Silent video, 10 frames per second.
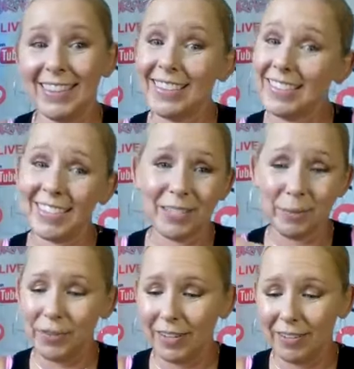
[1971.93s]
This is just so
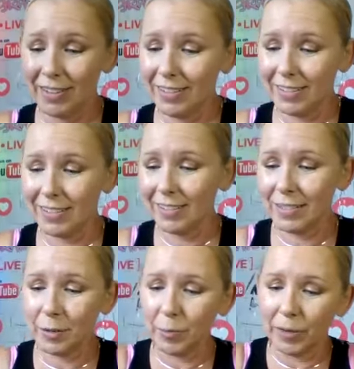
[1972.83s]
pretty, you guys.
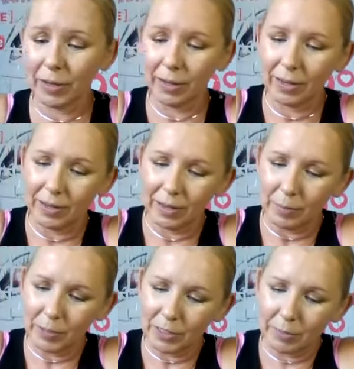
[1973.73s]
So pretty.
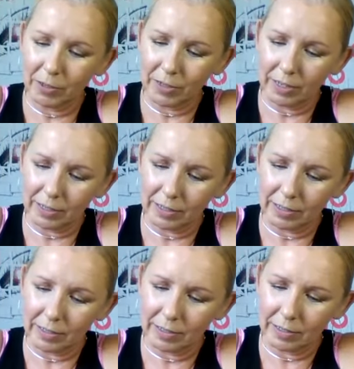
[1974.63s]
Put some in your
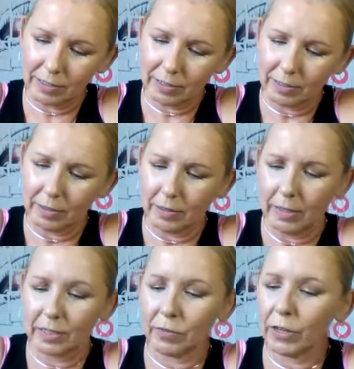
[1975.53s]
hands.
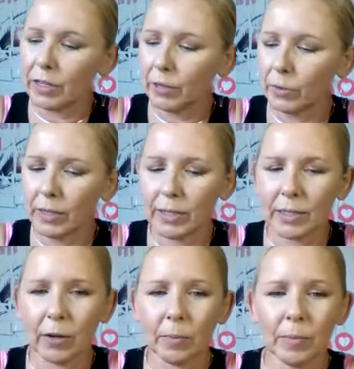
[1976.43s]
It's very liquidy,
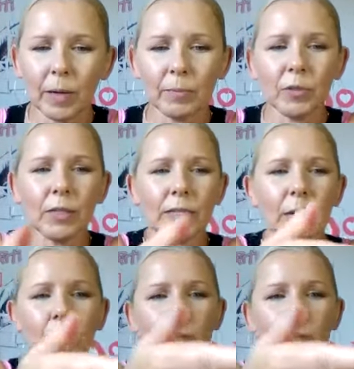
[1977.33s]
so I'm, I'm doing it down